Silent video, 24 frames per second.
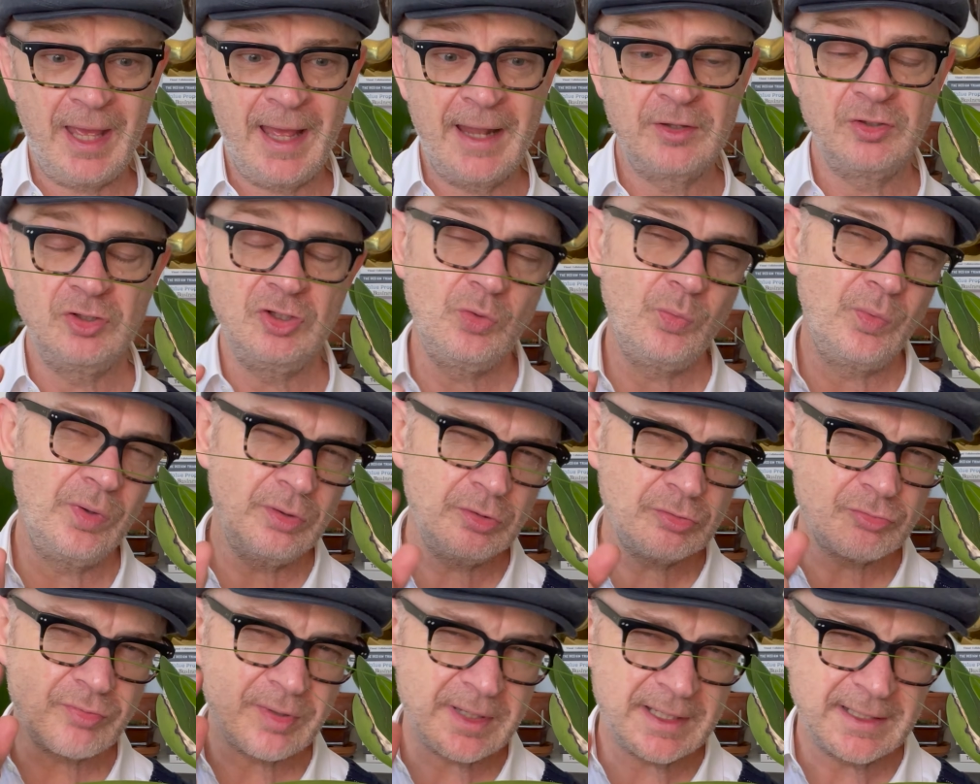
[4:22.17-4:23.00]
and you
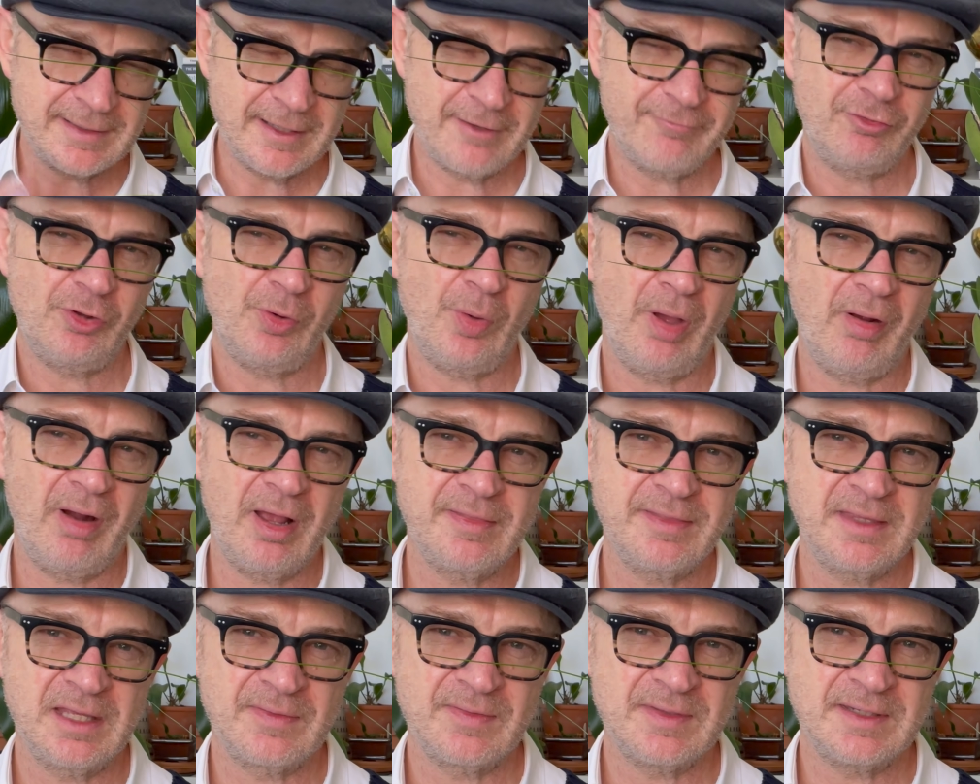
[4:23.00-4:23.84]
will read everywhere, I
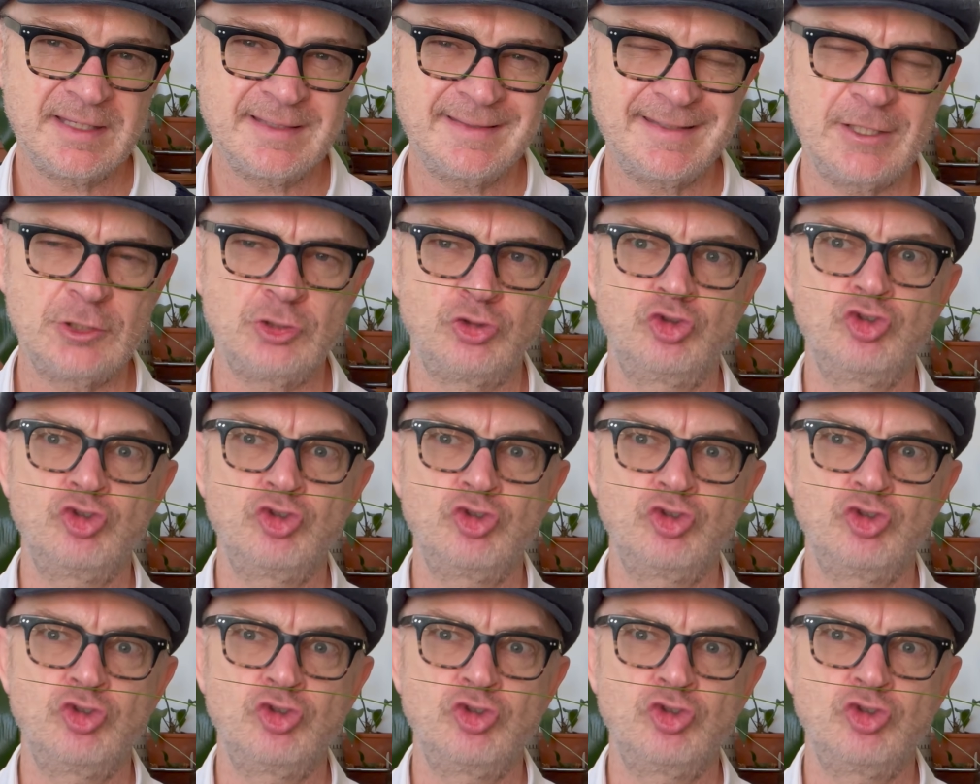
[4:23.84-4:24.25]
think, that it says,